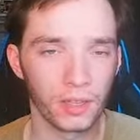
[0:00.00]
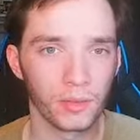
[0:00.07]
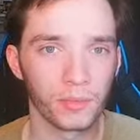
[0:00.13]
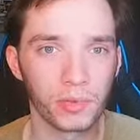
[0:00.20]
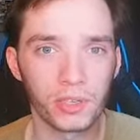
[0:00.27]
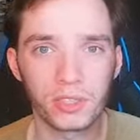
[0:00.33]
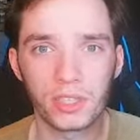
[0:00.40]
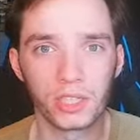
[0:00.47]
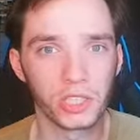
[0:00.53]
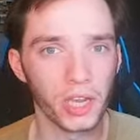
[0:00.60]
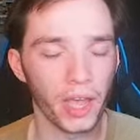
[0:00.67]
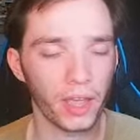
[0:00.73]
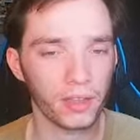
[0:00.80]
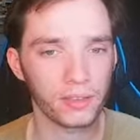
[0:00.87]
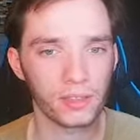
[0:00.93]
Percy
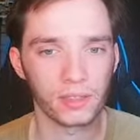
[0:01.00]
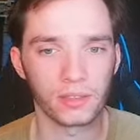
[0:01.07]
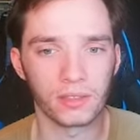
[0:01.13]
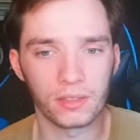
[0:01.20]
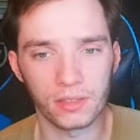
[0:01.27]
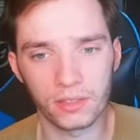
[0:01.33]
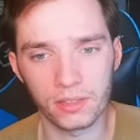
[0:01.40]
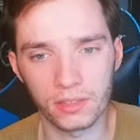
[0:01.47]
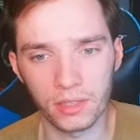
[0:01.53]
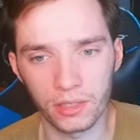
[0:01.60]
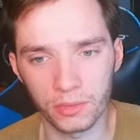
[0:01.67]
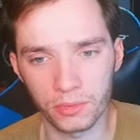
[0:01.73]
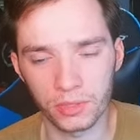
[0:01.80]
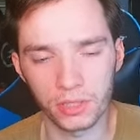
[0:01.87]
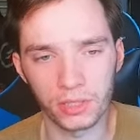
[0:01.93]
Jackson does a
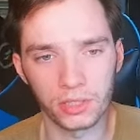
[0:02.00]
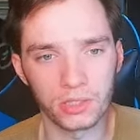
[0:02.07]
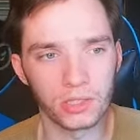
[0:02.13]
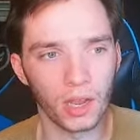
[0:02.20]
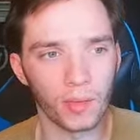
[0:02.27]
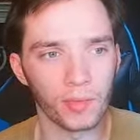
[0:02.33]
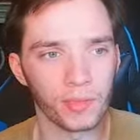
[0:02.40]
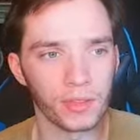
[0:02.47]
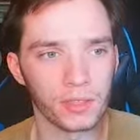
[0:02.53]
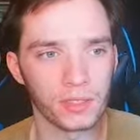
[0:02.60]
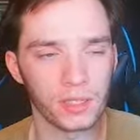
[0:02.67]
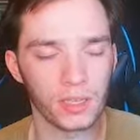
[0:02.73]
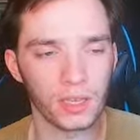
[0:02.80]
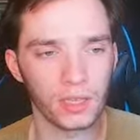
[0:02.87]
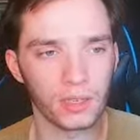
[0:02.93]
really good job of this
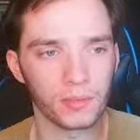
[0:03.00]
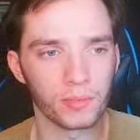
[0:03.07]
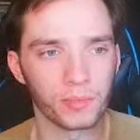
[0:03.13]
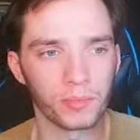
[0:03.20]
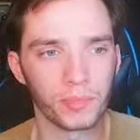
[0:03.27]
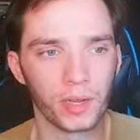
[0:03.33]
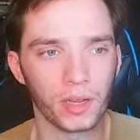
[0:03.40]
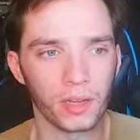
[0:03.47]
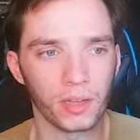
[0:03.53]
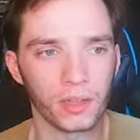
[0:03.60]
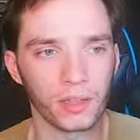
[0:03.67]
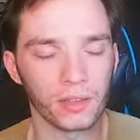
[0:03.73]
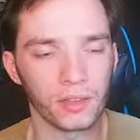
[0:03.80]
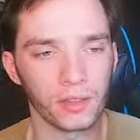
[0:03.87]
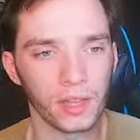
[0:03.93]
in
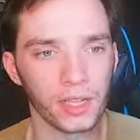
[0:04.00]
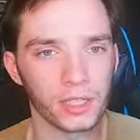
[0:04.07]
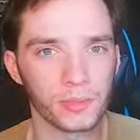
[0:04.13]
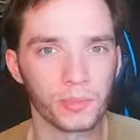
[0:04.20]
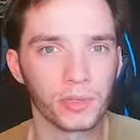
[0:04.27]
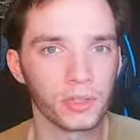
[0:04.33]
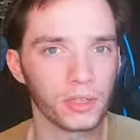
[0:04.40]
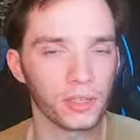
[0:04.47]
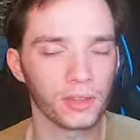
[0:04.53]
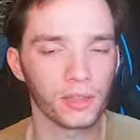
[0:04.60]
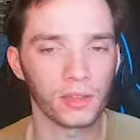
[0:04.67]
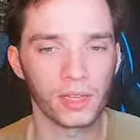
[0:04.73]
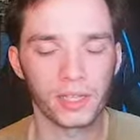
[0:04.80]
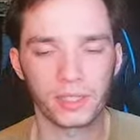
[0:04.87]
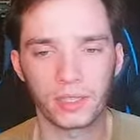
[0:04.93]
uh, the last book, in The
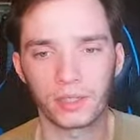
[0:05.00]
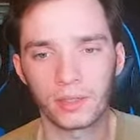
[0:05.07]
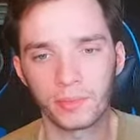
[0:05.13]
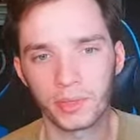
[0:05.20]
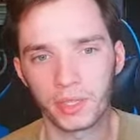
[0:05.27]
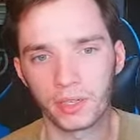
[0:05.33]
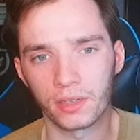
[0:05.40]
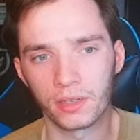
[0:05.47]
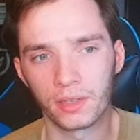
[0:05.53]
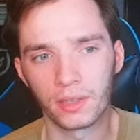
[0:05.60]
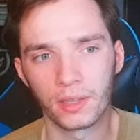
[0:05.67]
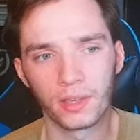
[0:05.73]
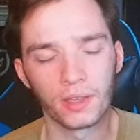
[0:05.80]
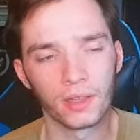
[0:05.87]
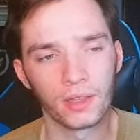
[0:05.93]
Last Olympian,
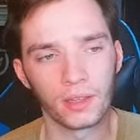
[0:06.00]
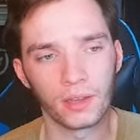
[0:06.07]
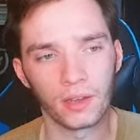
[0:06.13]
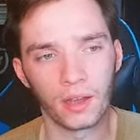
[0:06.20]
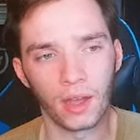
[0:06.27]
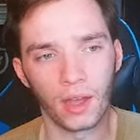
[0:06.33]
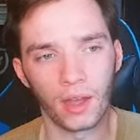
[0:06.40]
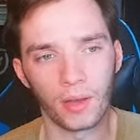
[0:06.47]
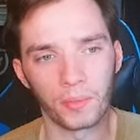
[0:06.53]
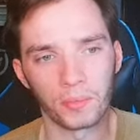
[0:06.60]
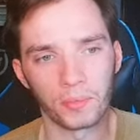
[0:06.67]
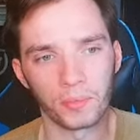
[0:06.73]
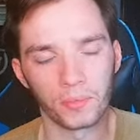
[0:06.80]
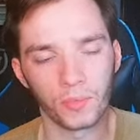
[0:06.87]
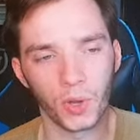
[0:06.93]
um,
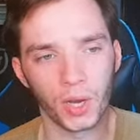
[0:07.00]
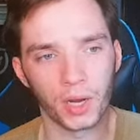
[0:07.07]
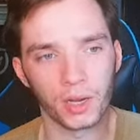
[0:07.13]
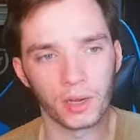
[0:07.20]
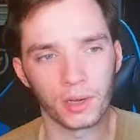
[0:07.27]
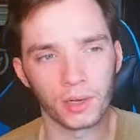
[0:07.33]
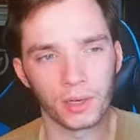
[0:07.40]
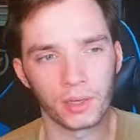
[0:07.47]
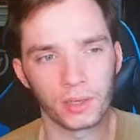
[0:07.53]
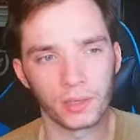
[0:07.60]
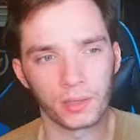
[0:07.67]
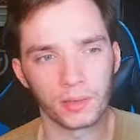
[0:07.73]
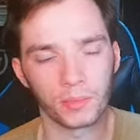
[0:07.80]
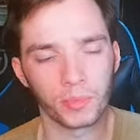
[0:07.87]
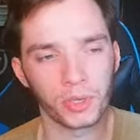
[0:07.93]
where...
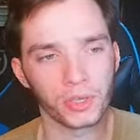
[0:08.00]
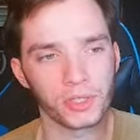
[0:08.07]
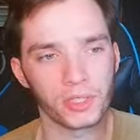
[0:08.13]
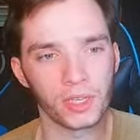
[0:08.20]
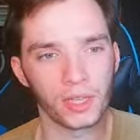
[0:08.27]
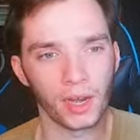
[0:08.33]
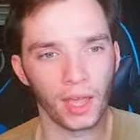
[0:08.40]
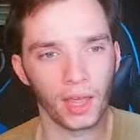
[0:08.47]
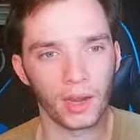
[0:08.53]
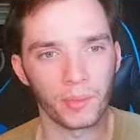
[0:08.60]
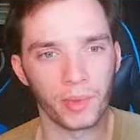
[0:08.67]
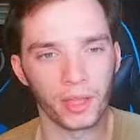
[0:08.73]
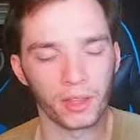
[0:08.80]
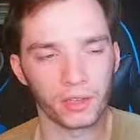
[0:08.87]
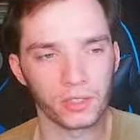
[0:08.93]
Percy and
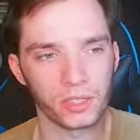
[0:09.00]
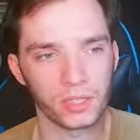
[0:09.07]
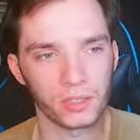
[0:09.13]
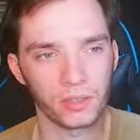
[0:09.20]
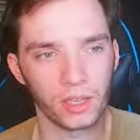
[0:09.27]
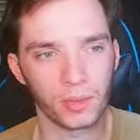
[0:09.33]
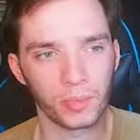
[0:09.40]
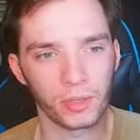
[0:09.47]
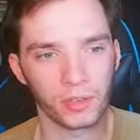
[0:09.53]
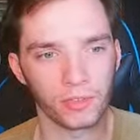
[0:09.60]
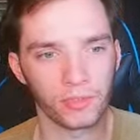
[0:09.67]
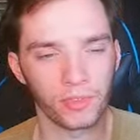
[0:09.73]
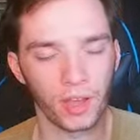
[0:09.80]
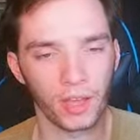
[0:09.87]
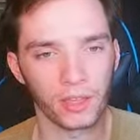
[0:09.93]
Annabeth are still able to
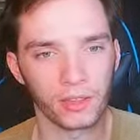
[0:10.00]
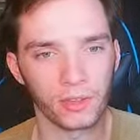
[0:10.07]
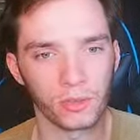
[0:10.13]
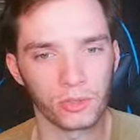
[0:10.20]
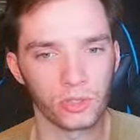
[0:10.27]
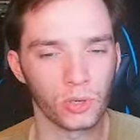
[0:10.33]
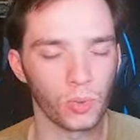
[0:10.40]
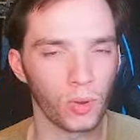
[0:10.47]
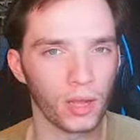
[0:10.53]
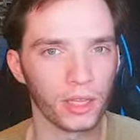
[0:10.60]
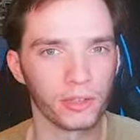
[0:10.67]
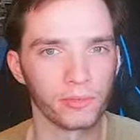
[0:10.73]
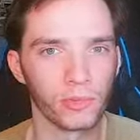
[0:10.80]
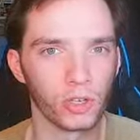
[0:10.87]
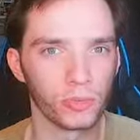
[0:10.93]
find those
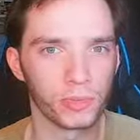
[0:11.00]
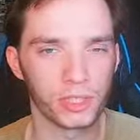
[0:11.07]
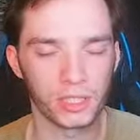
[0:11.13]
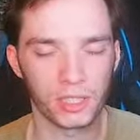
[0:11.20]
quiet moments